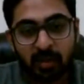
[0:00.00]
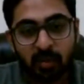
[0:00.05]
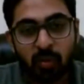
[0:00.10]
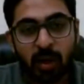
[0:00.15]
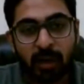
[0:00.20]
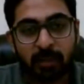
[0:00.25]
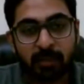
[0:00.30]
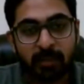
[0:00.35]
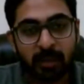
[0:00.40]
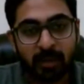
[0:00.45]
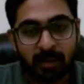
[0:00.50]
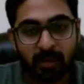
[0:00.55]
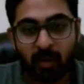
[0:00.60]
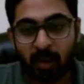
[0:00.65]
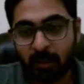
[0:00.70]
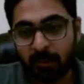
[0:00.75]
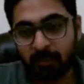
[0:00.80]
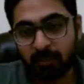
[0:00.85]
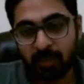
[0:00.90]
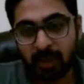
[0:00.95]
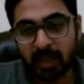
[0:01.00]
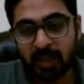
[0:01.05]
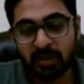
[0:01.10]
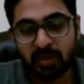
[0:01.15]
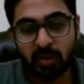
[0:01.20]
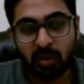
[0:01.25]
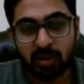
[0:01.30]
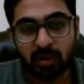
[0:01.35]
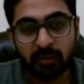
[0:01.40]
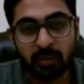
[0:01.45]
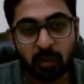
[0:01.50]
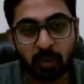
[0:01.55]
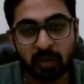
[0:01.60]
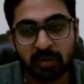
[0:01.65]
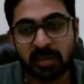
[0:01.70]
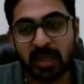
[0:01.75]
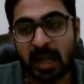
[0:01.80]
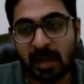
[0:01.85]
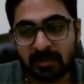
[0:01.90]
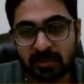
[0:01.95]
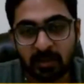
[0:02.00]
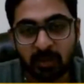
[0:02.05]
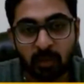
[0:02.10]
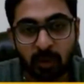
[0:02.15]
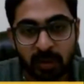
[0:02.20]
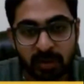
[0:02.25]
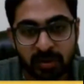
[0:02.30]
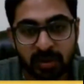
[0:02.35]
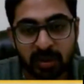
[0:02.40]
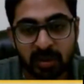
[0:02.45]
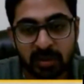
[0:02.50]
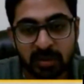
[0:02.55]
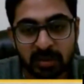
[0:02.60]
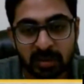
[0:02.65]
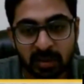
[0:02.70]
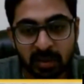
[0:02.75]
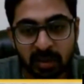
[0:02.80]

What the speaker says: I'm pretty sure the viewers will have some questions